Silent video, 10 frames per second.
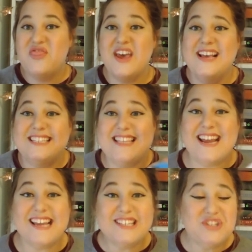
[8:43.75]
This
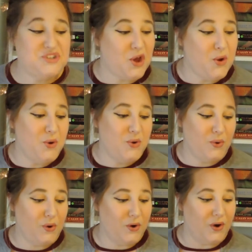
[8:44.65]
thing is so
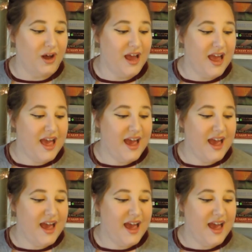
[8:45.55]
cool.